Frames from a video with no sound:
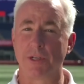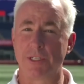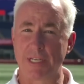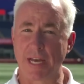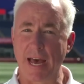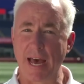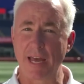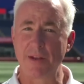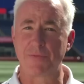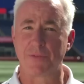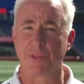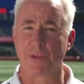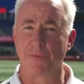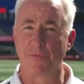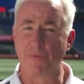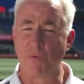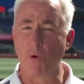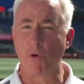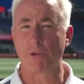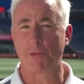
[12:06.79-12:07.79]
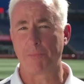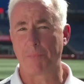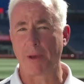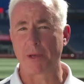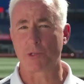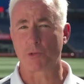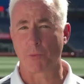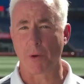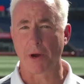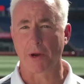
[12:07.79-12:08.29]
are tied for the fourth
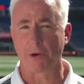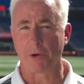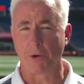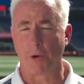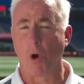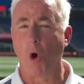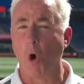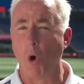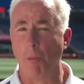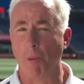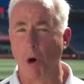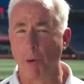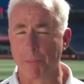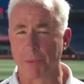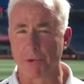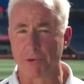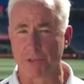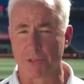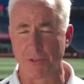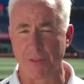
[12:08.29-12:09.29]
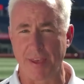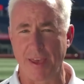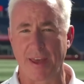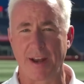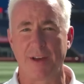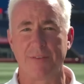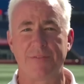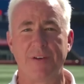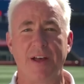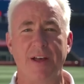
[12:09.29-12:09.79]
best record in home openers in the
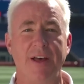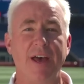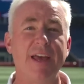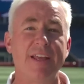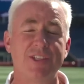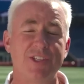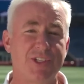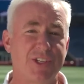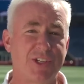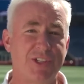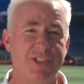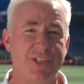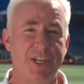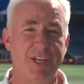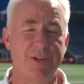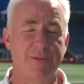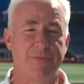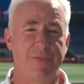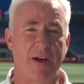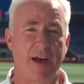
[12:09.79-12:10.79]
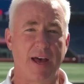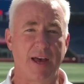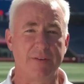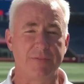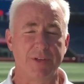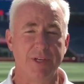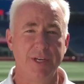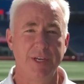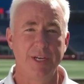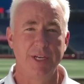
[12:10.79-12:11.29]
NFL at
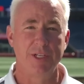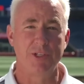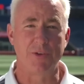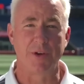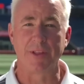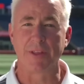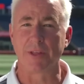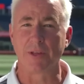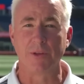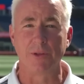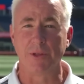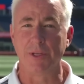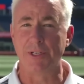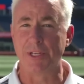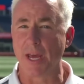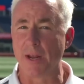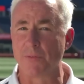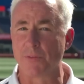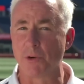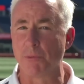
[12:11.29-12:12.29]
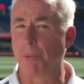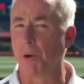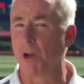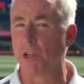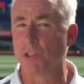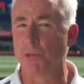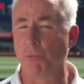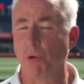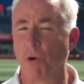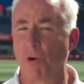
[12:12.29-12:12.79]
16-5, trailing only Denver,
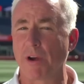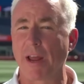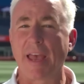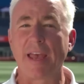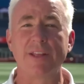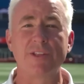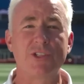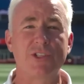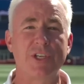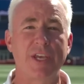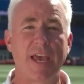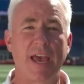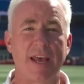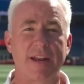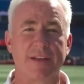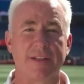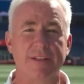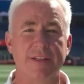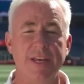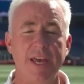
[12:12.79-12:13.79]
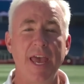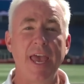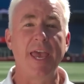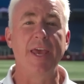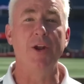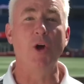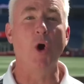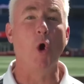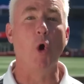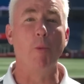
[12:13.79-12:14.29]
Baltimore, and Seattle.
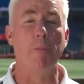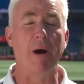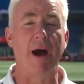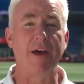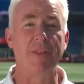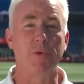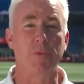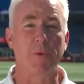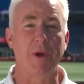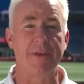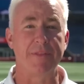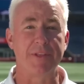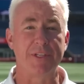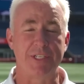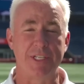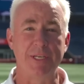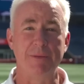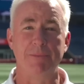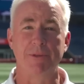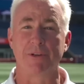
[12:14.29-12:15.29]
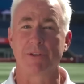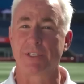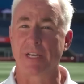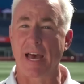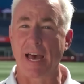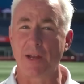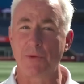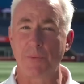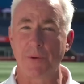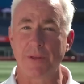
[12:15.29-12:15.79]
And oh, by the way, the team they're
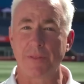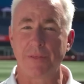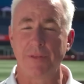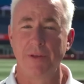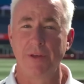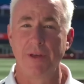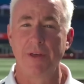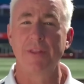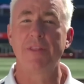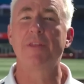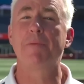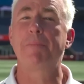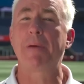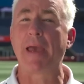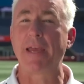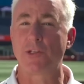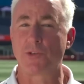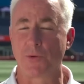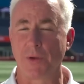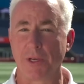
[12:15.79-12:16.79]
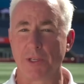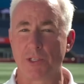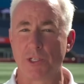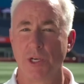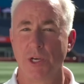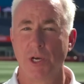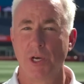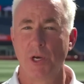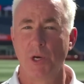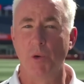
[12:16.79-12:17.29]
tied with, the
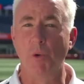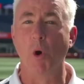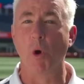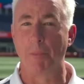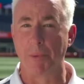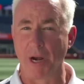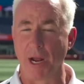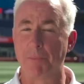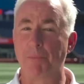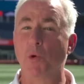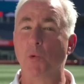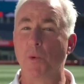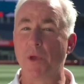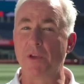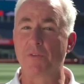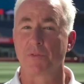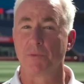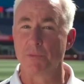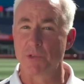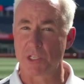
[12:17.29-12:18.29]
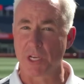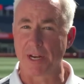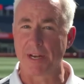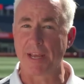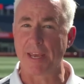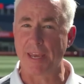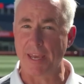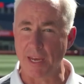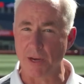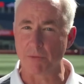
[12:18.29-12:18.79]
Patriots, who open up a week from
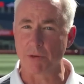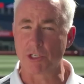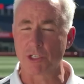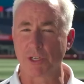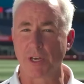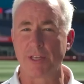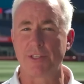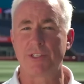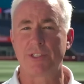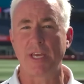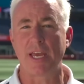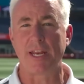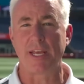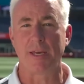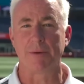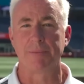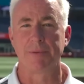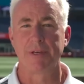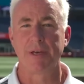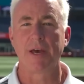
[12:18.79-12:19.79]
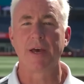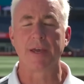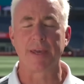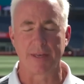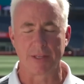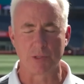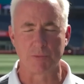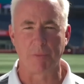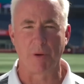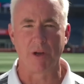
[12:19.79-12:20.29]
Sunday here at Gillette Stadium
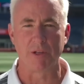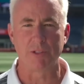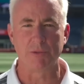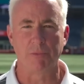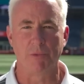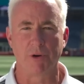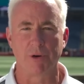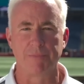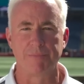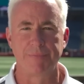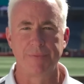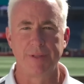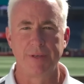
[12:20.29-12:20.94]
against Baltimore.